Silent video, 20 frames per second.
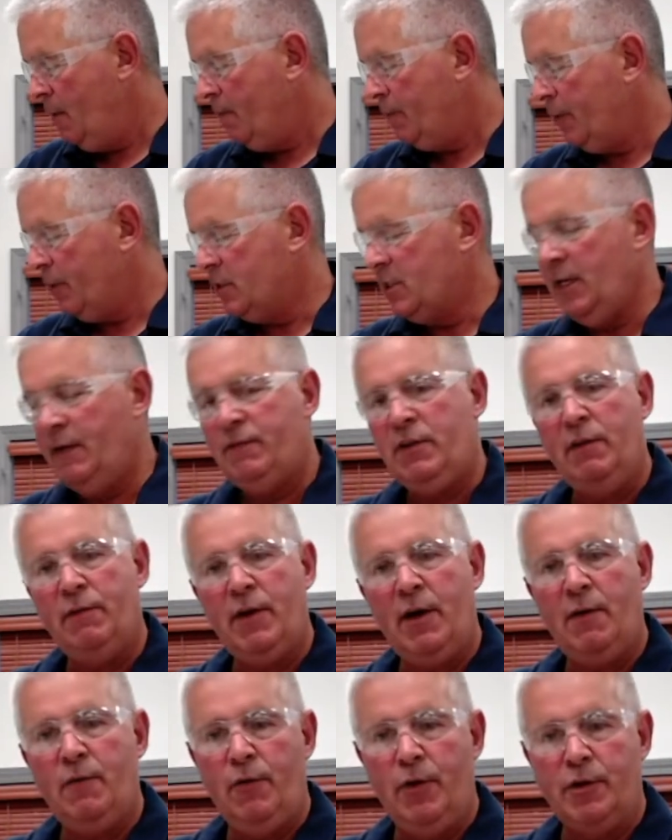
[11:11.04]
The safety
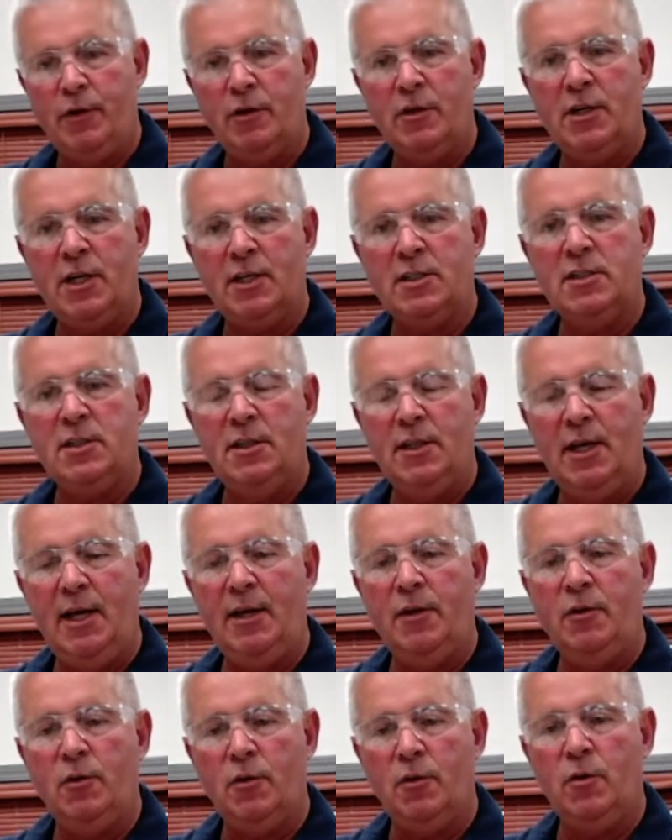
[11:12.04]
valve, when you're testing that,
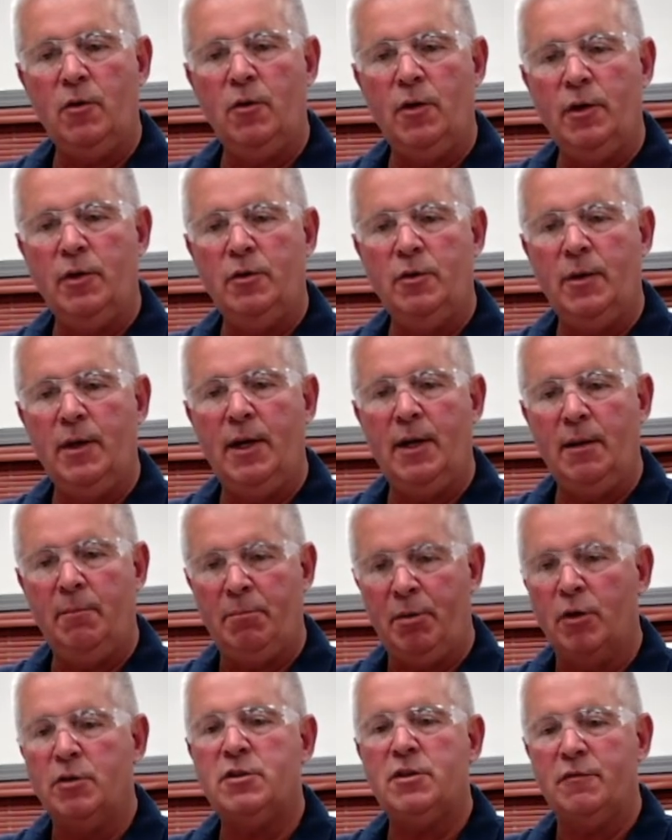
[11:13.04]
you're going to get a
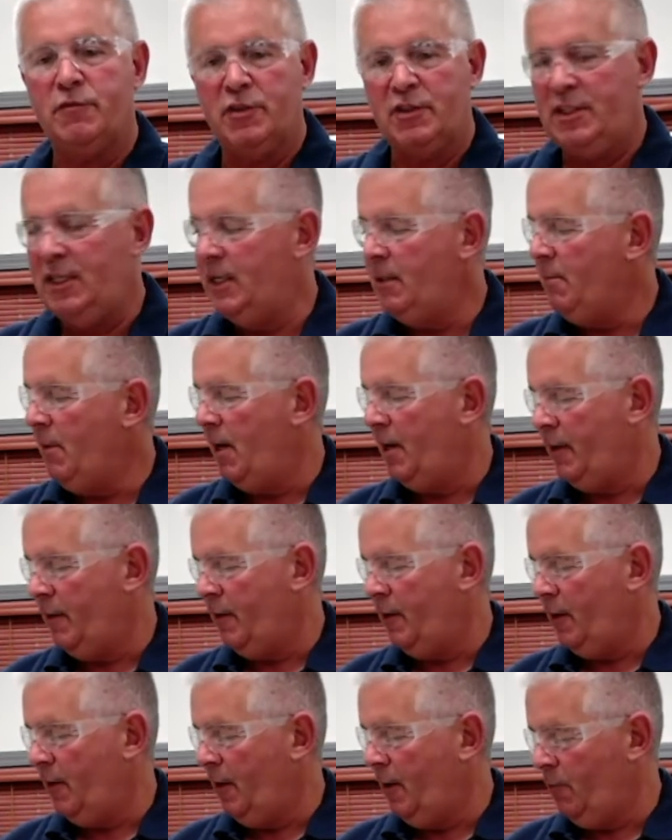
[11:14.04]
burst of steam out of
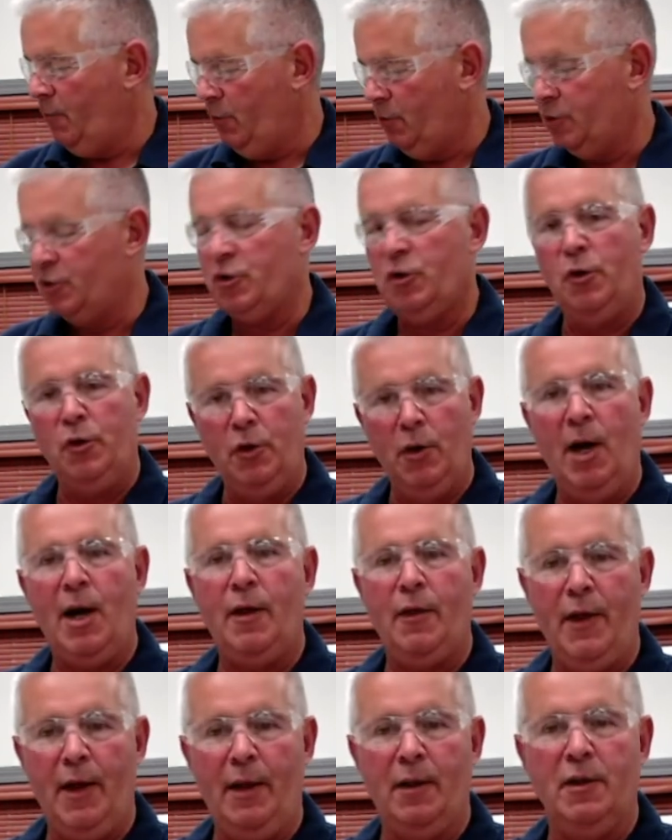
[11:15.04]
there, and we'll show you how
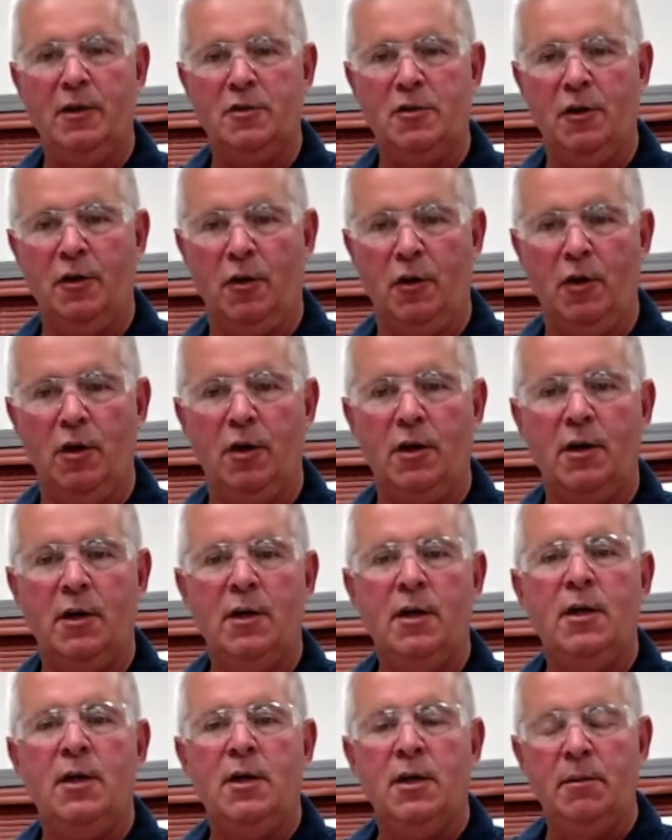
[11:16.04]
that is going to look.
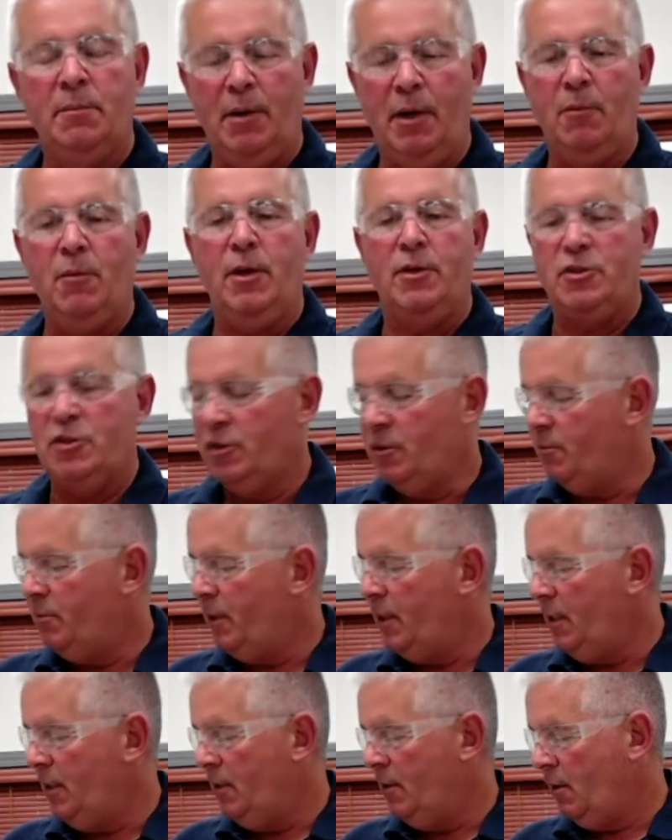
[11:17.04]
But I want you to
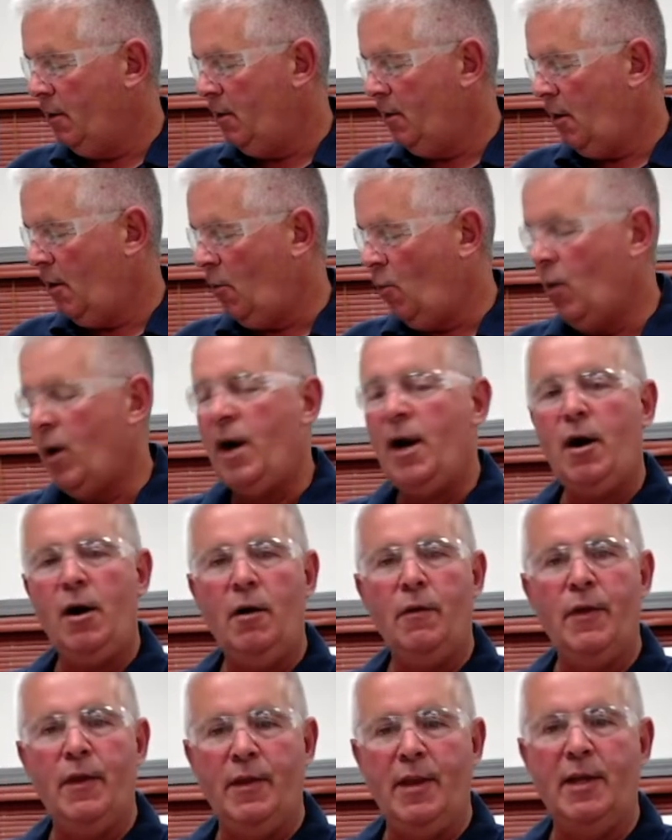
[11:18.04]
be
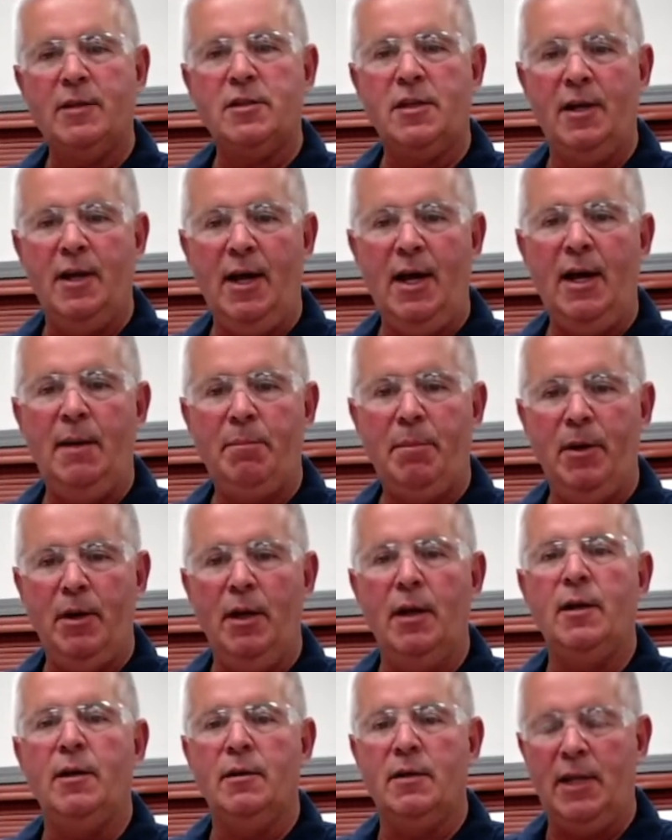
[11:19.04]
aware that that's going to happen
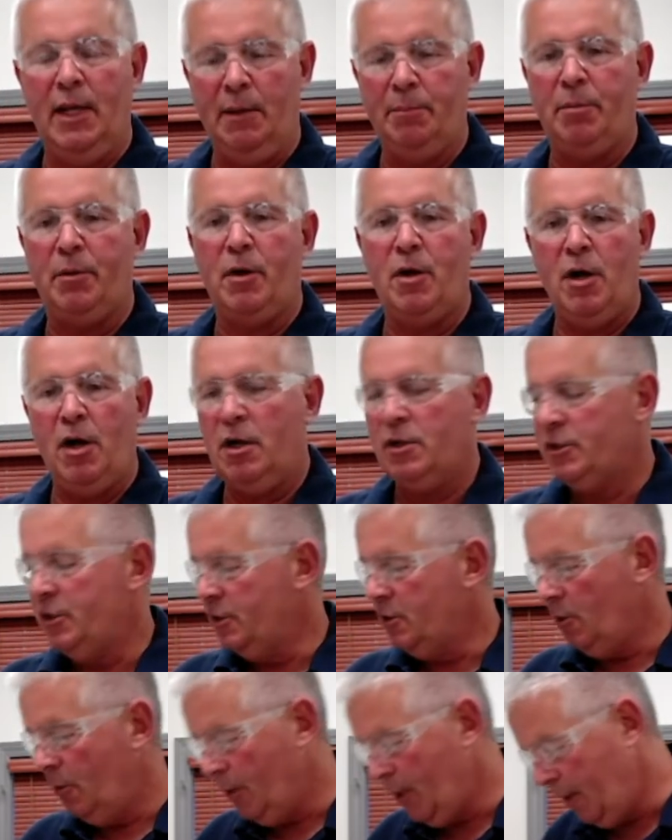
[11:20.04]
and take precaution.
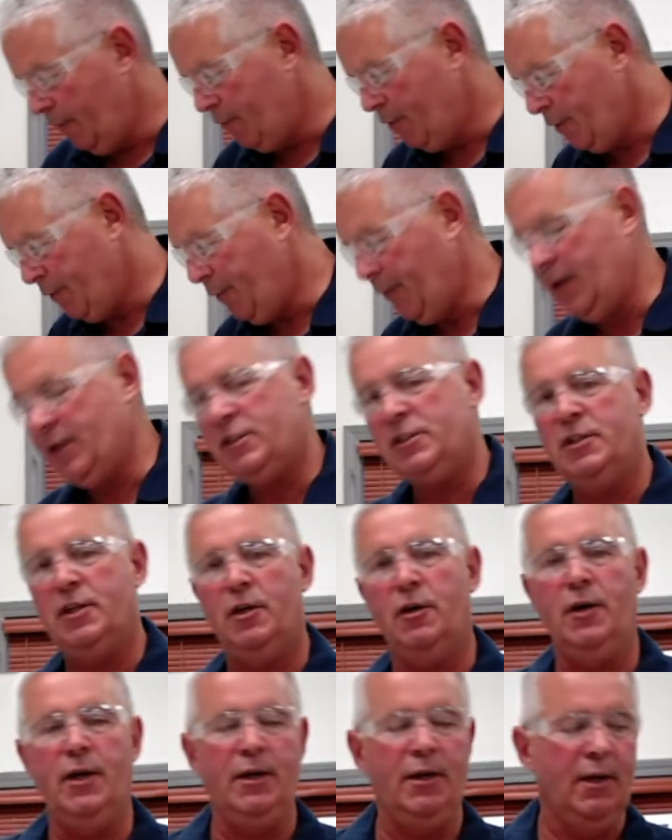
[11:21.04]
Don't have your face
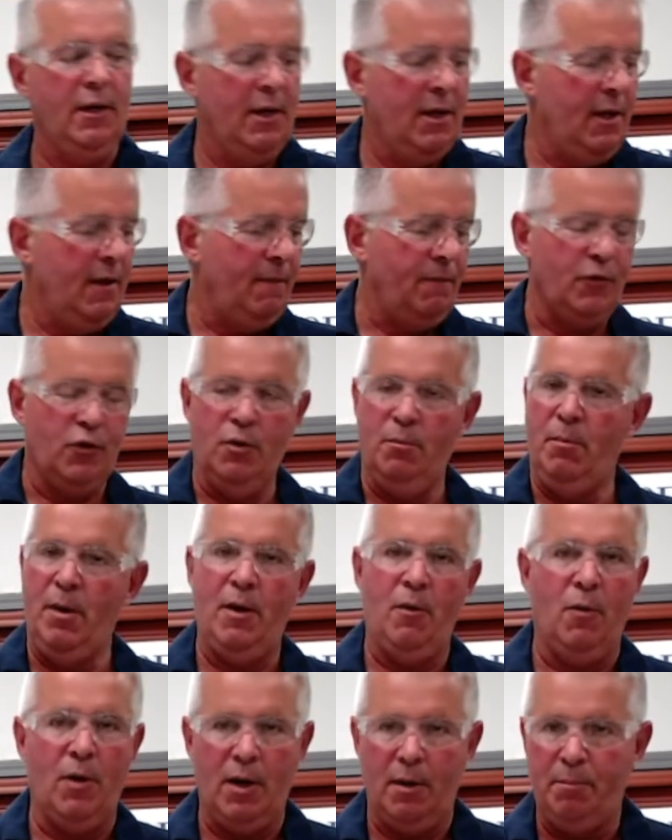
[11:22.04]
near it. You might
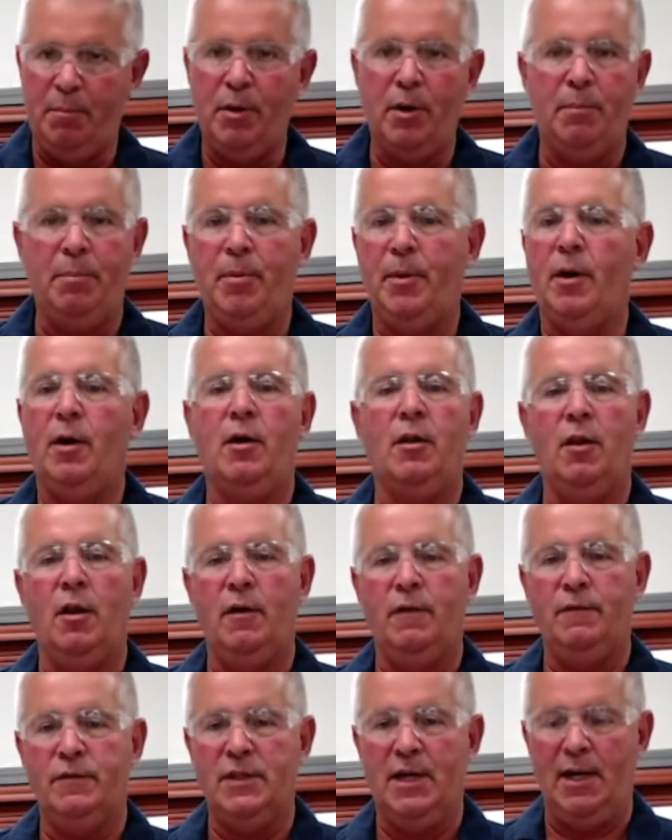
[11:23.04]
want to put a pair of
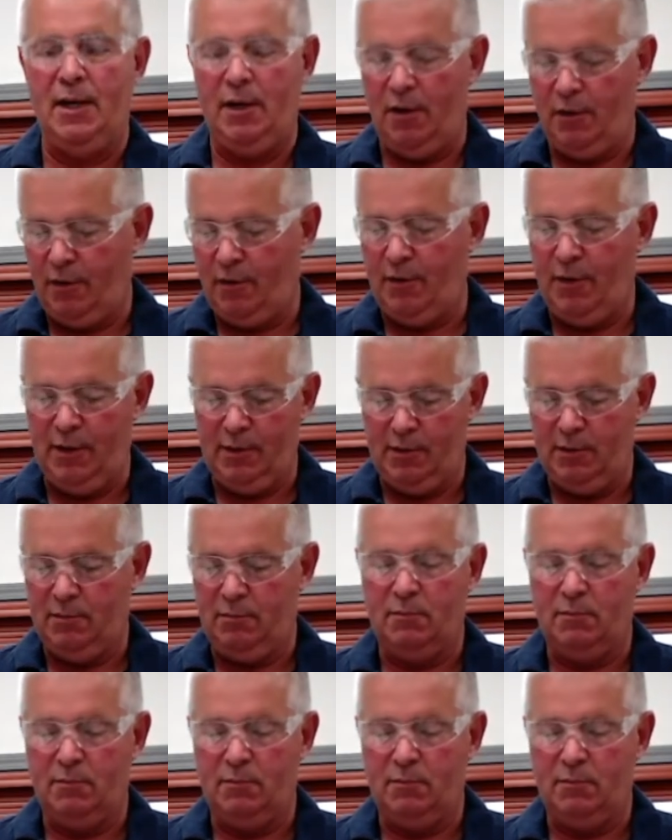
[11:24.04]
gloves on other than